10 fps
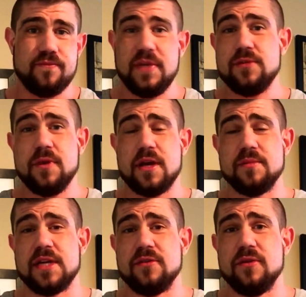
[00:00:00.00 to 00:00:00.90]
That's what it
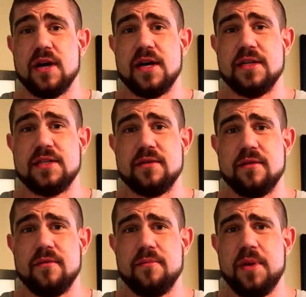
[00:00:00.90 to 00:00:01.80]
comes down to, guys.
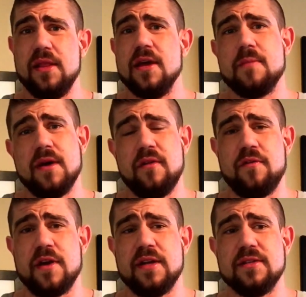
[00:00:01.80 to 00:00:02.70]
Pick like-minded
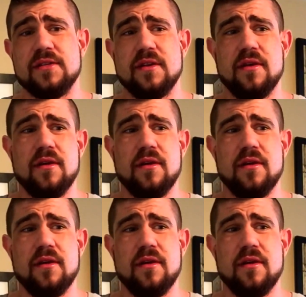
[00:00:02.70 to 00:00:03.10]
friends.